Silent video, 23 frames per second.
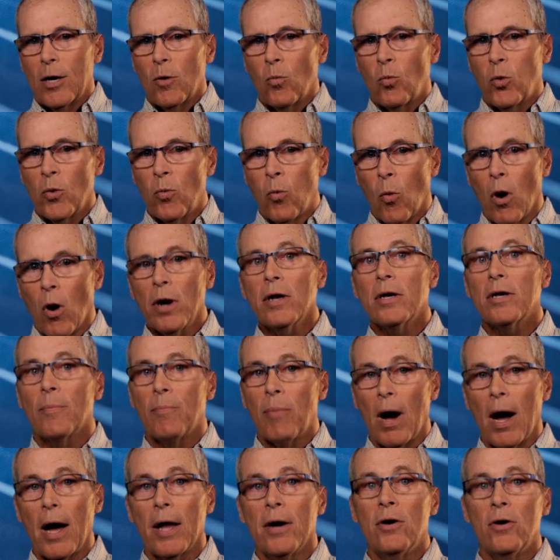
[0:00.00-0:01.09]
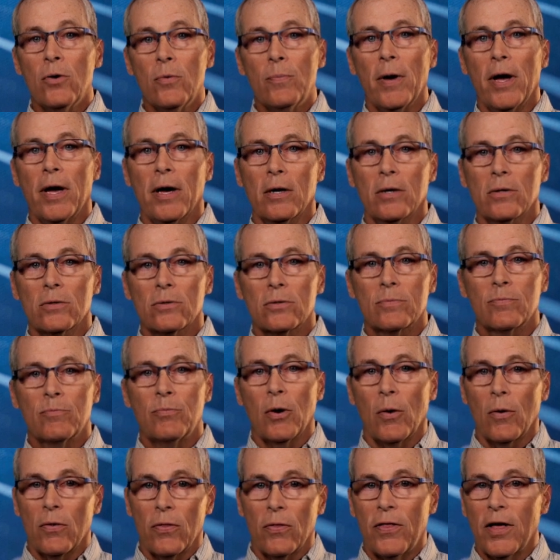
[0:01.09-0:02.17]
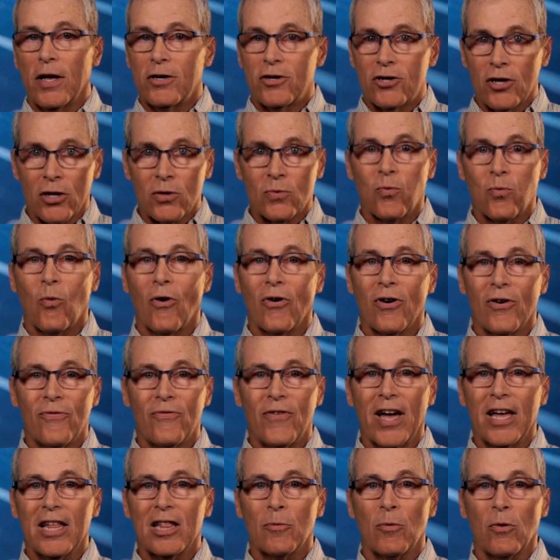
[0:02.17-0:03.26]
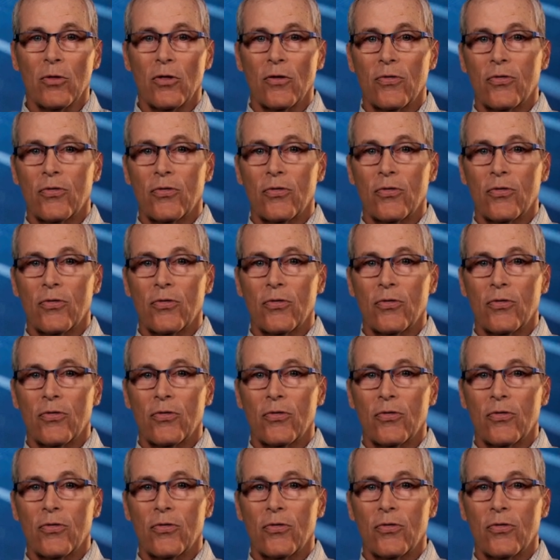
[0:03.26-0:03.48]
we wanted to buy new panels, but they just weren't available.